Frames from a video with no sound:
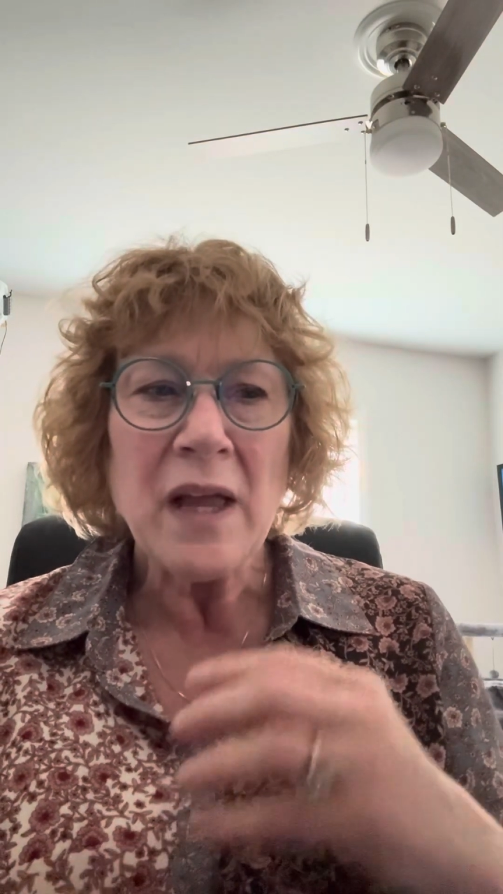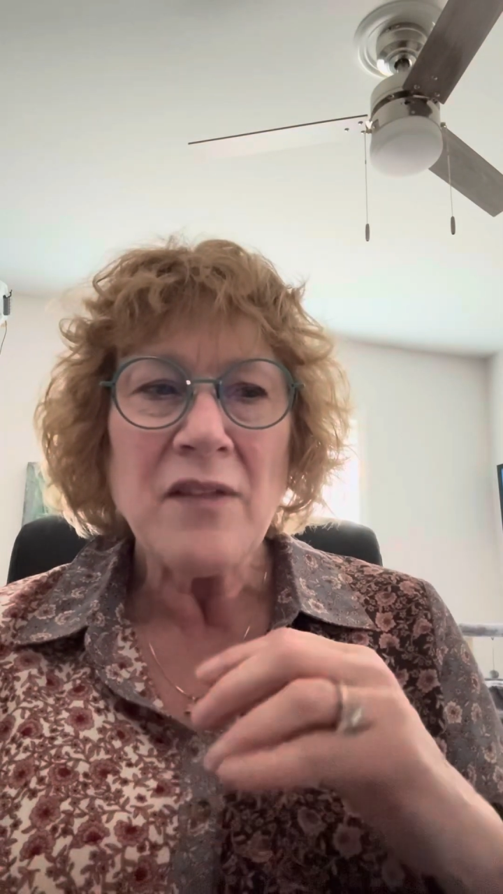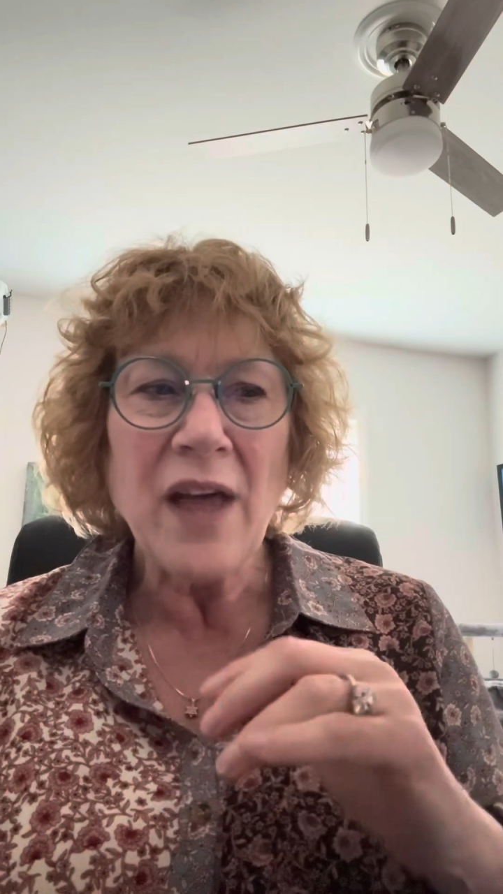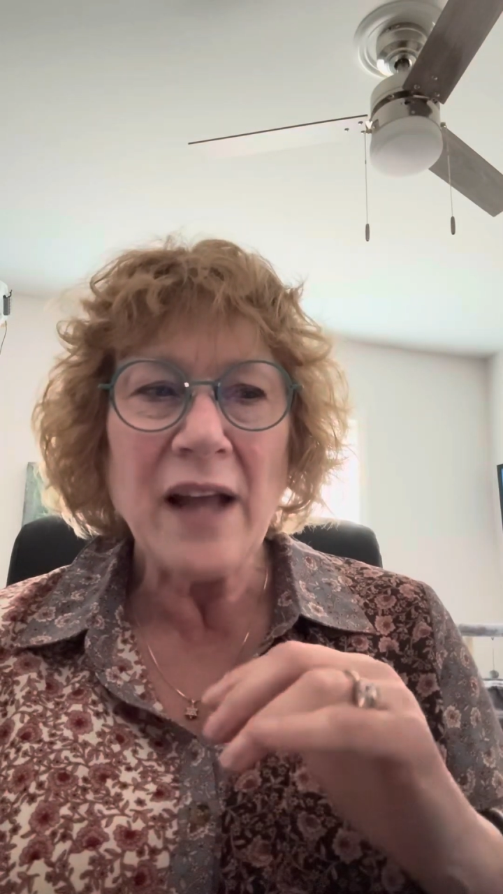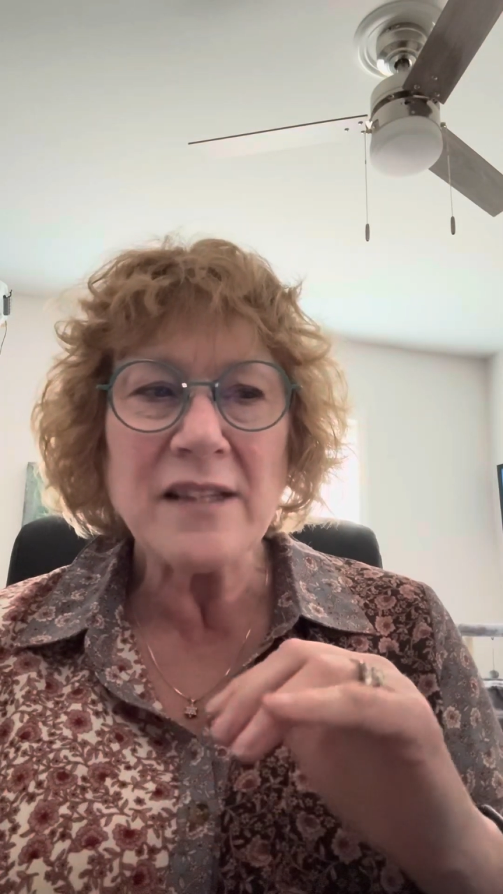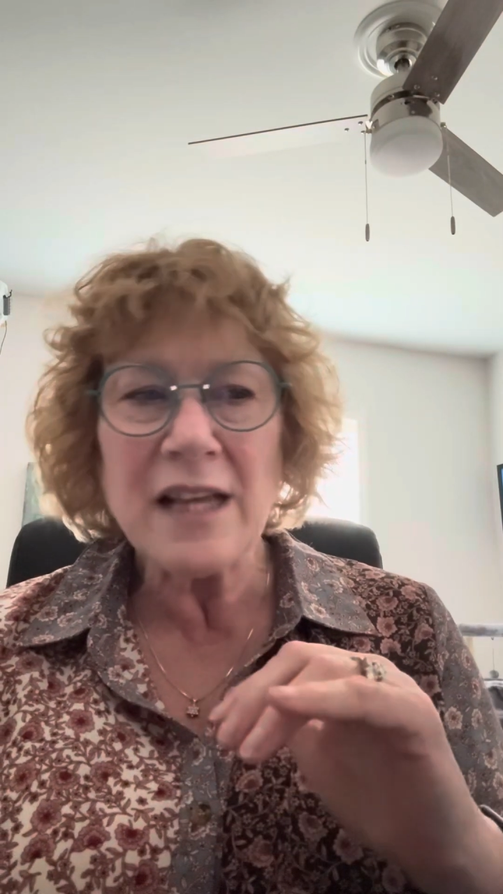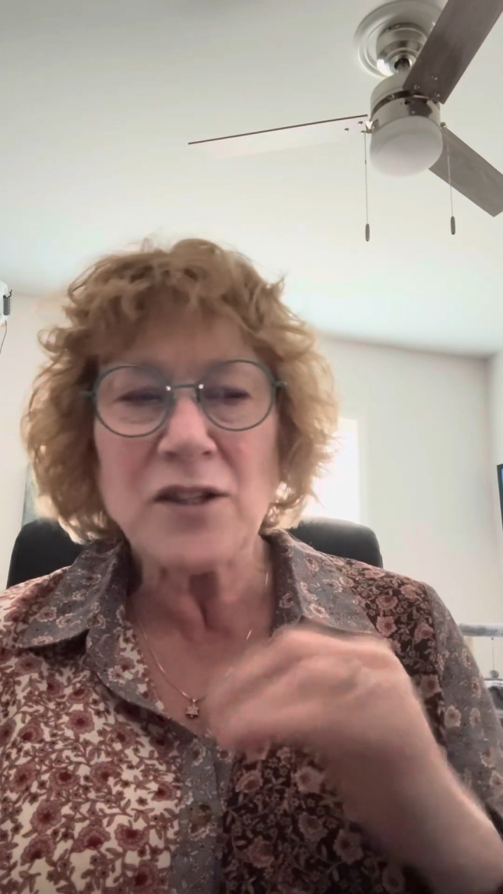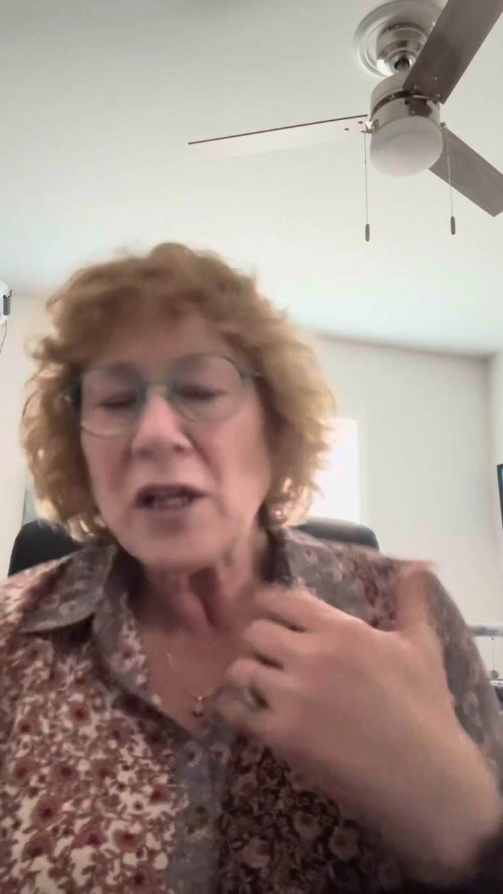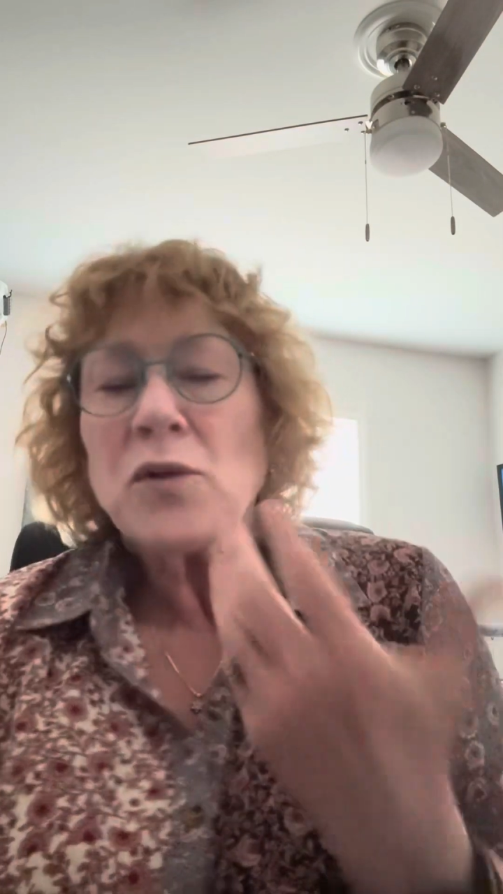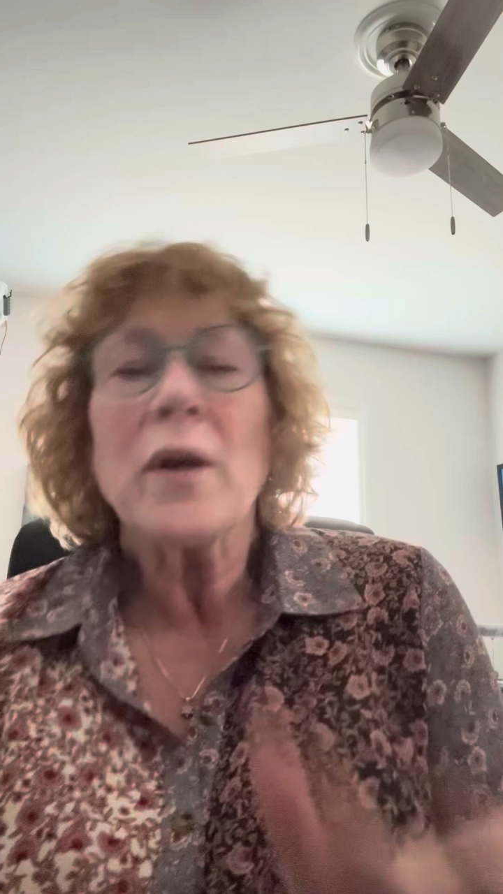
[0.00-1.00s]

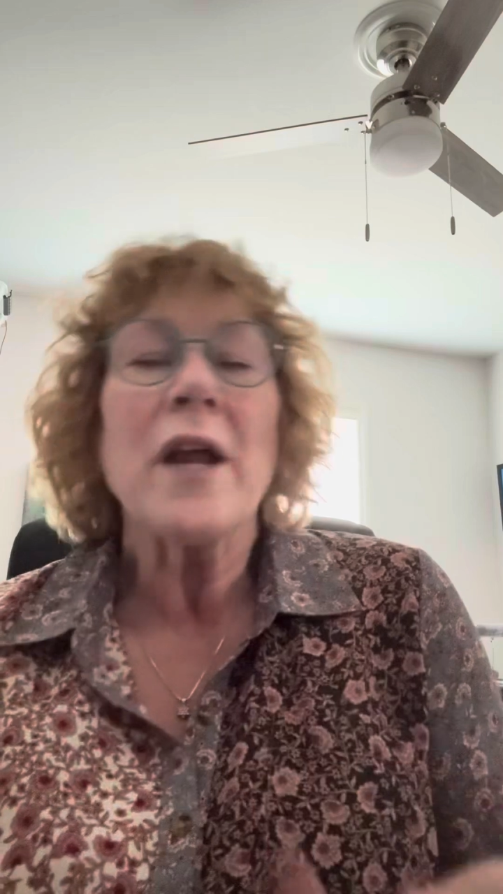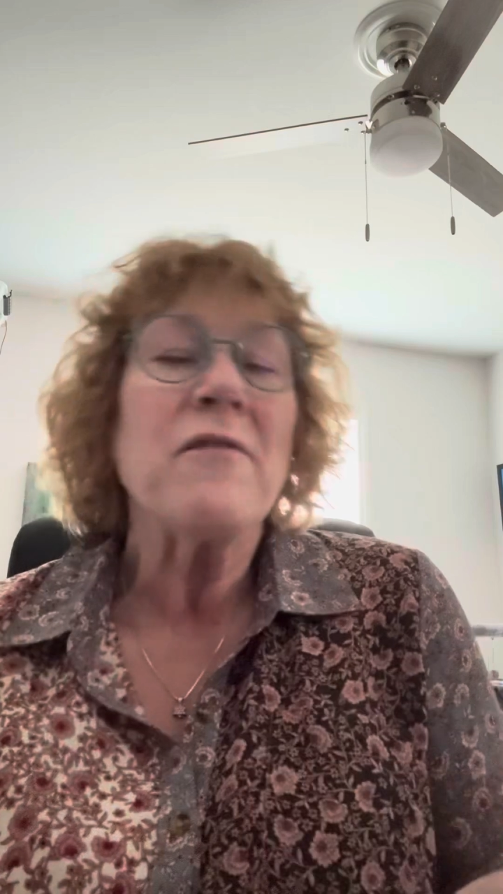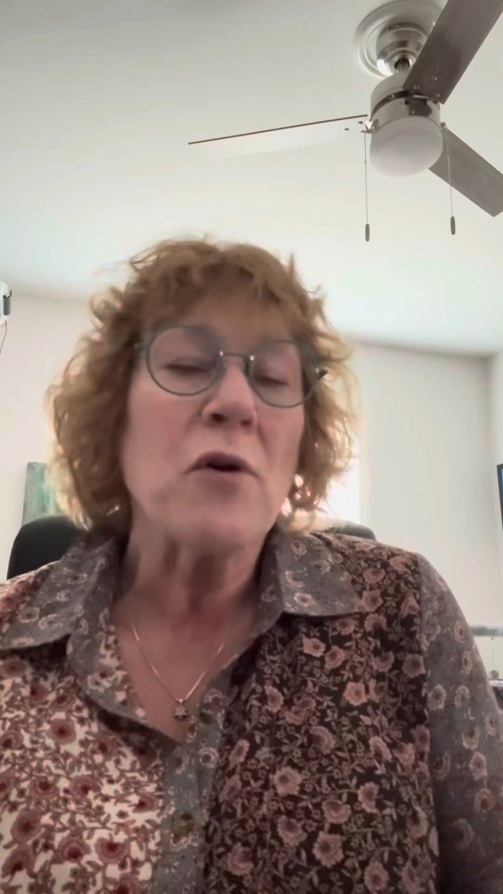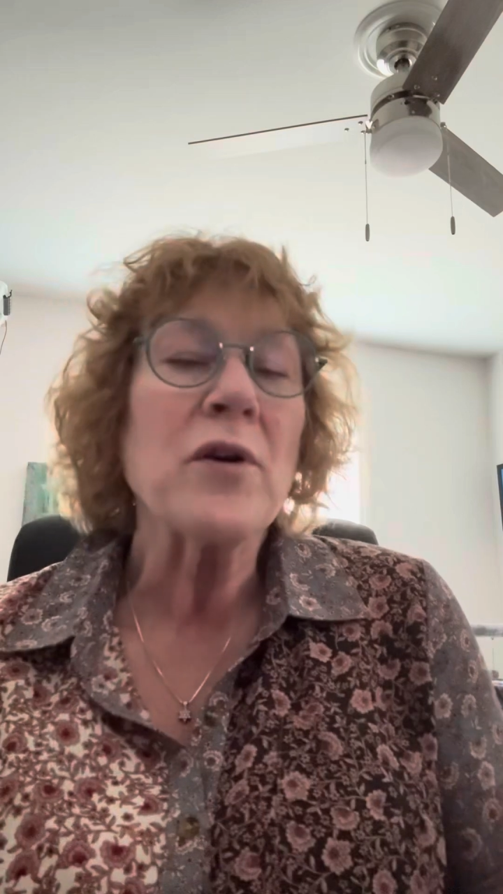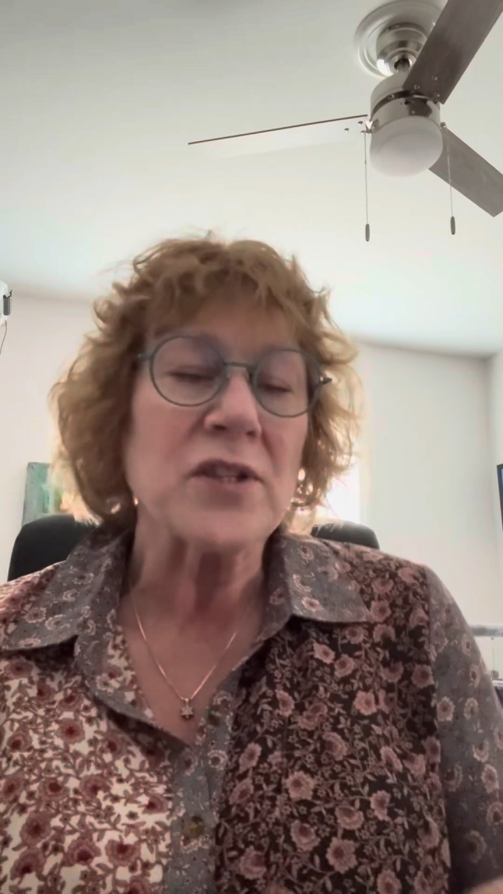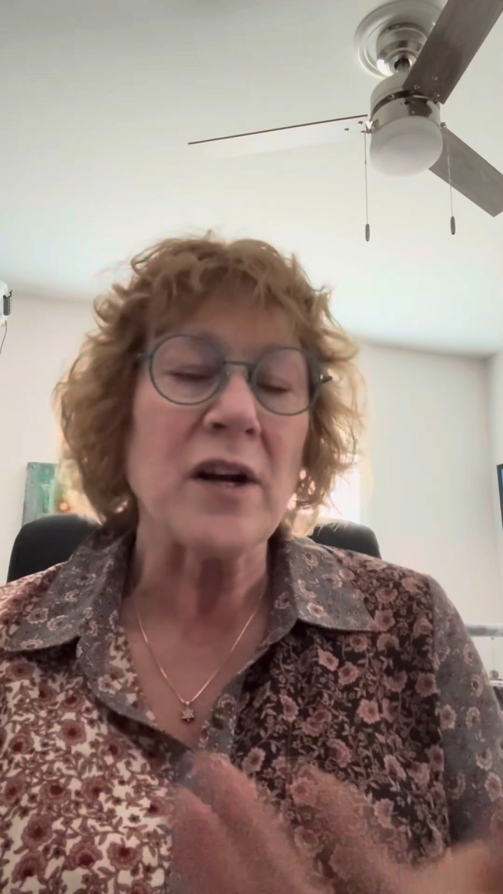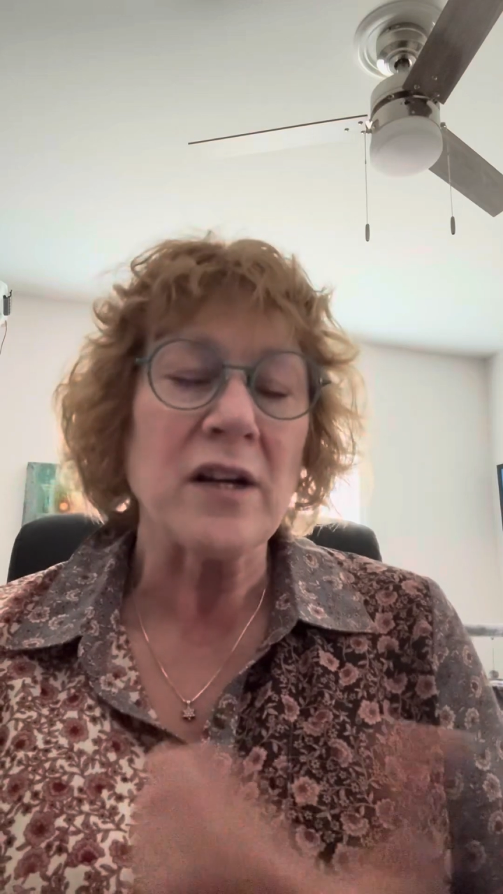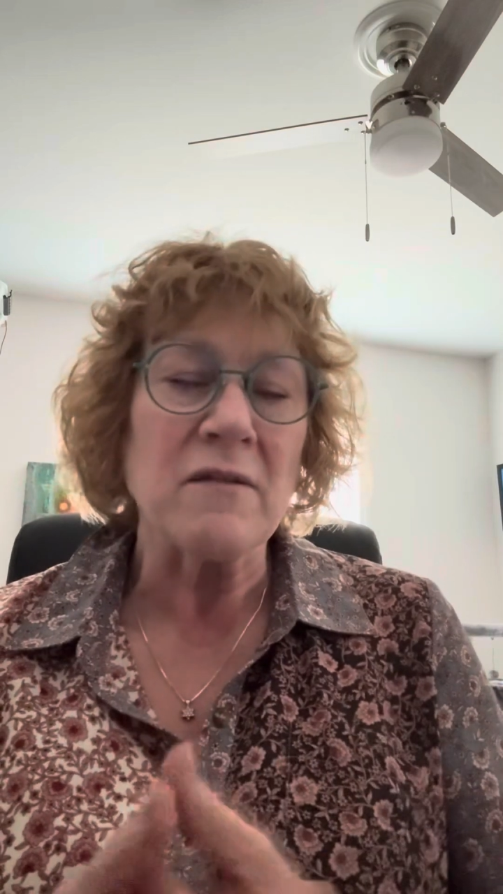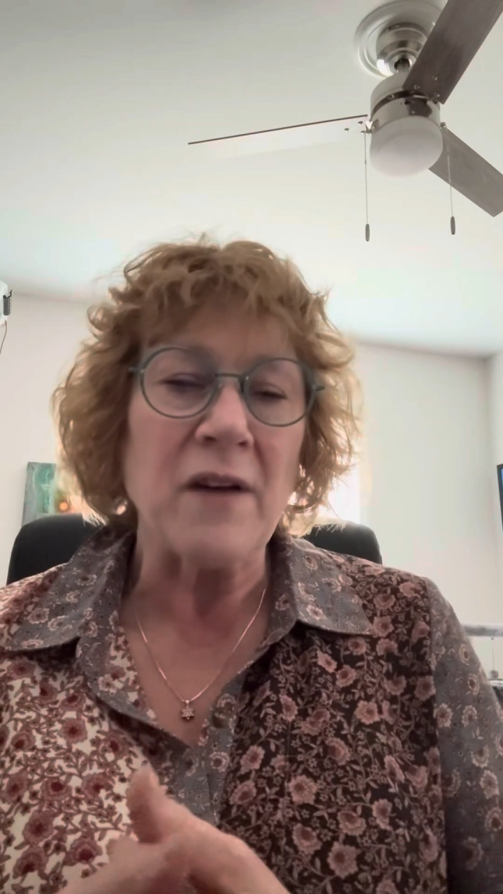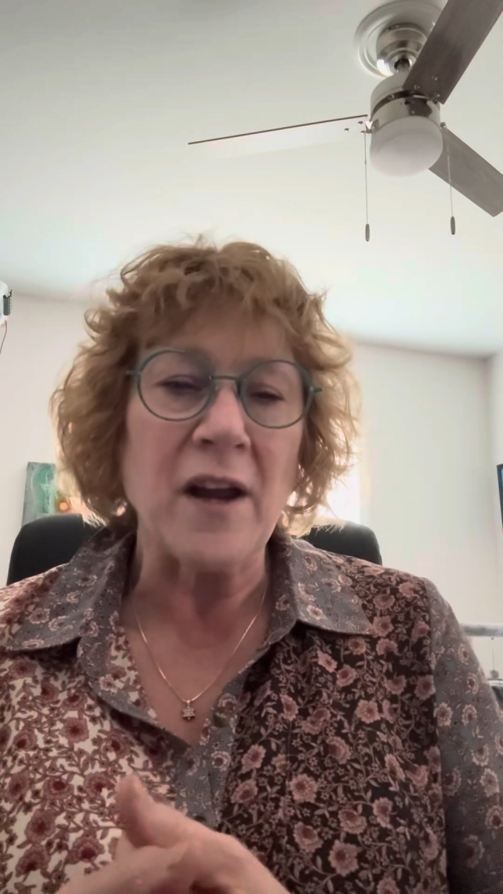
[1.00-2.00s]
that's what I focus on in
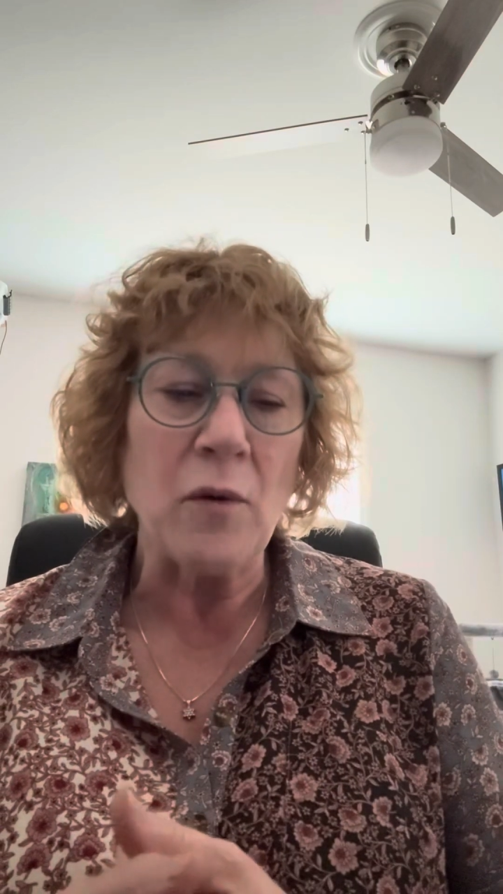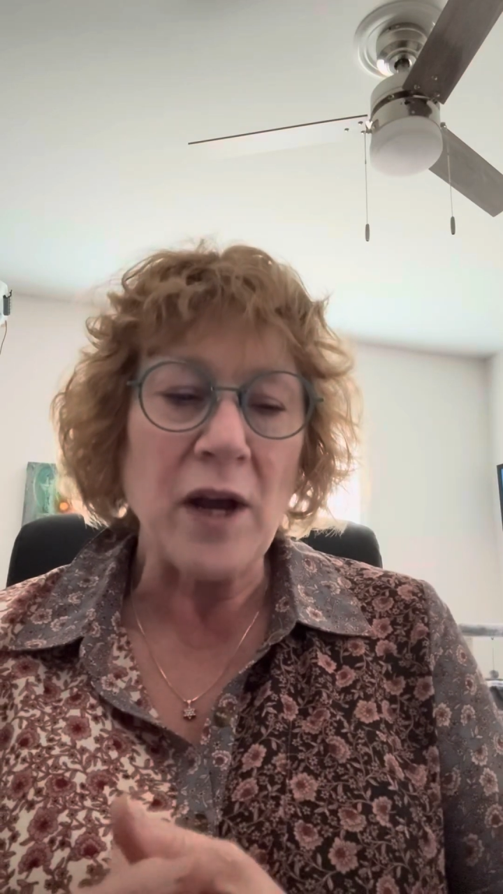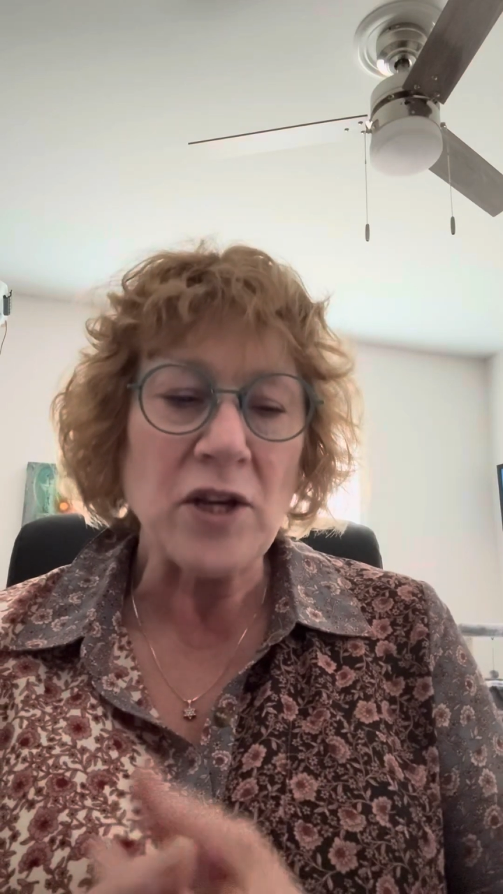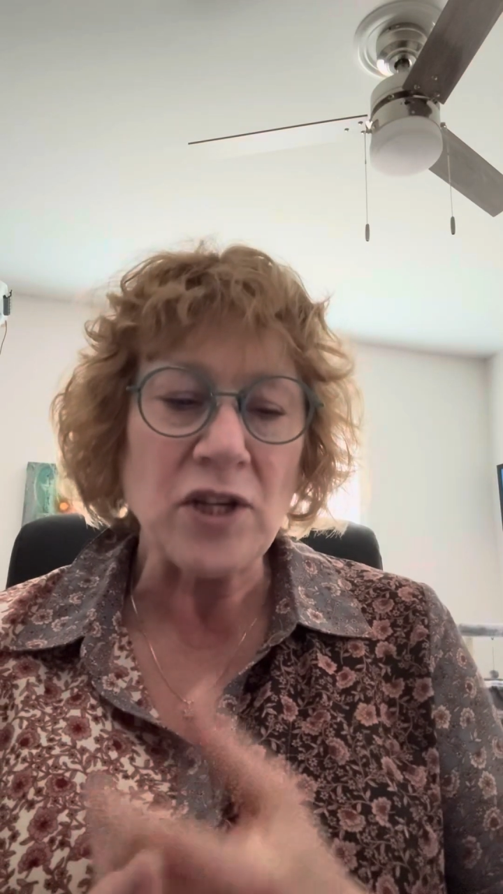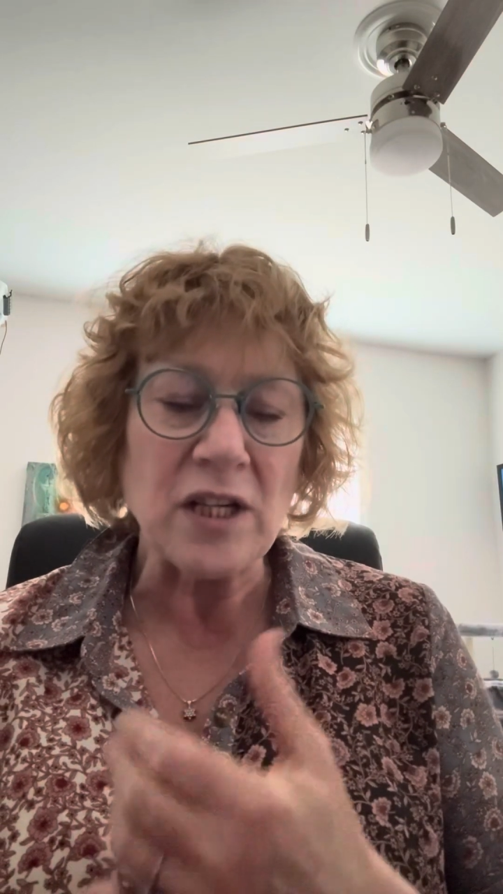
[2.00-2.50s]
evaluation,